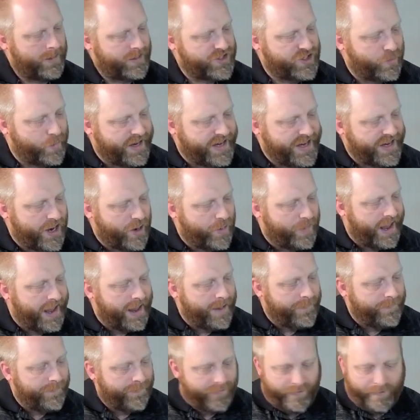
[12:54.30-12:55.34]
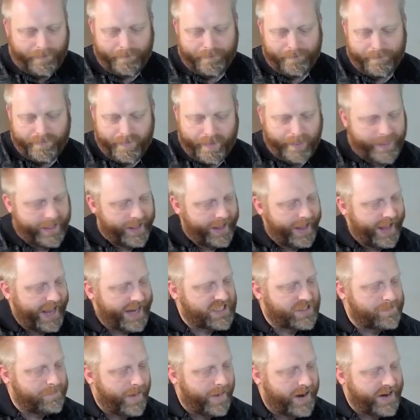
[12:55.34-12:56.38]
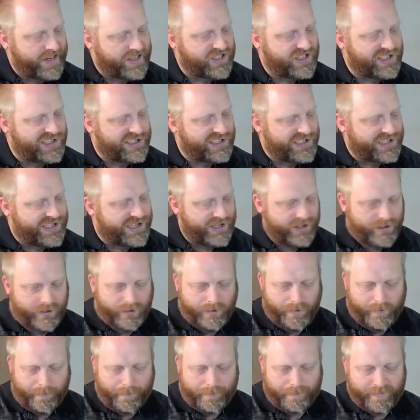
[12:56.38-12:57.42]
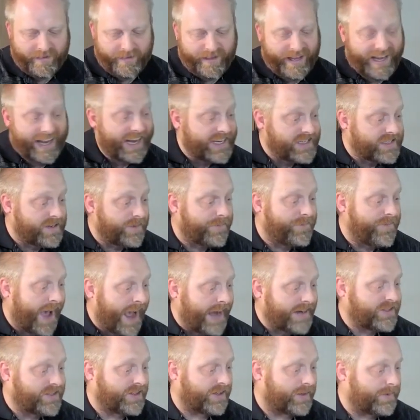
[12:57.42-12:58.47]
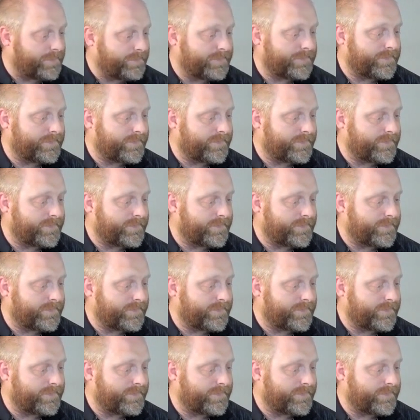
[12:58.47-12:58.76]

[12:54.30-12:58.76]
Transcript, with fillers: So we know if x minus 2 is a factor.